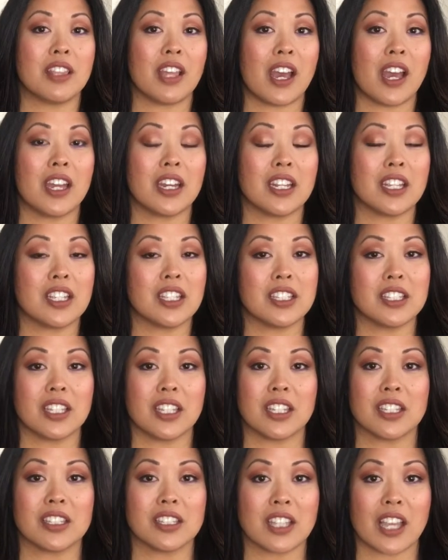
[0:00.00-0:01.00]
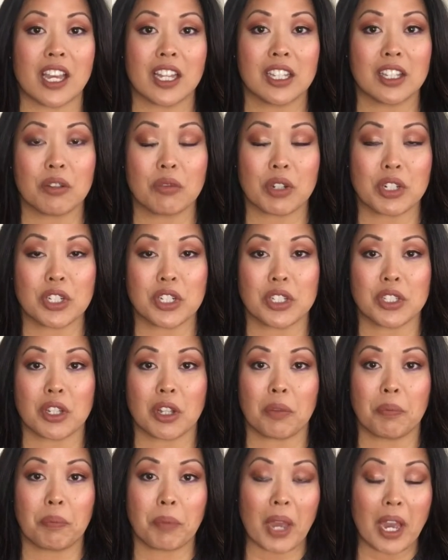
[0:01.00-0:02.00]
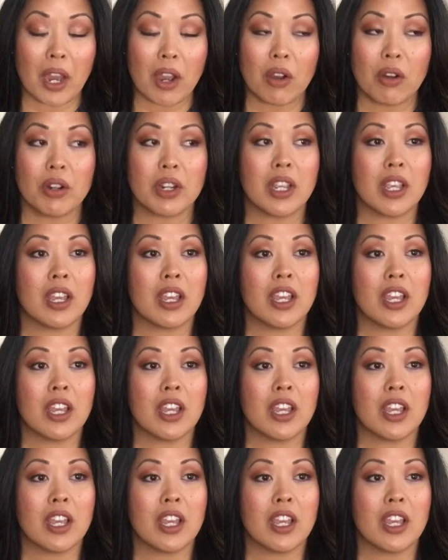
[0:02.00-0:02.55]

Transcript: that is exactly what she's all about.